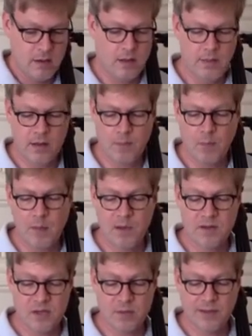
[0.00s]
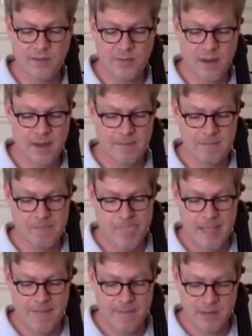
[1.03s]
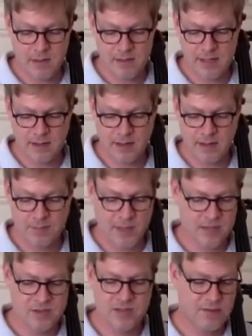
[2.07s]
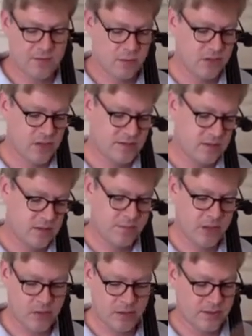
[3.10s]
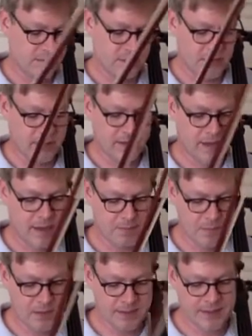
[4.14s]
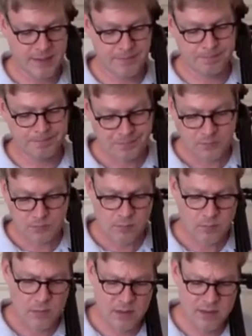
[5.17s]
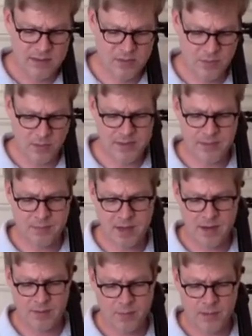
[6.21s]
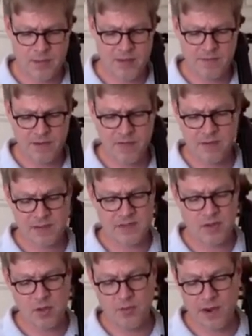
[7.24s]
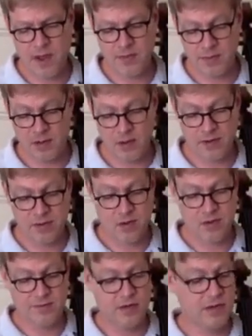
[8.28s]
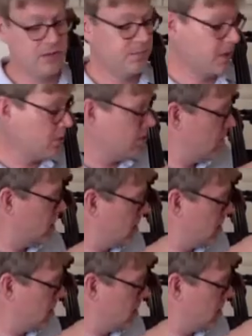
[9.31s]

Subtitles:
It might be totally fine. The technique might just have to adjust to the bow or something like that, but this one wasn't one of my favorites all around, but all in all a very good bow.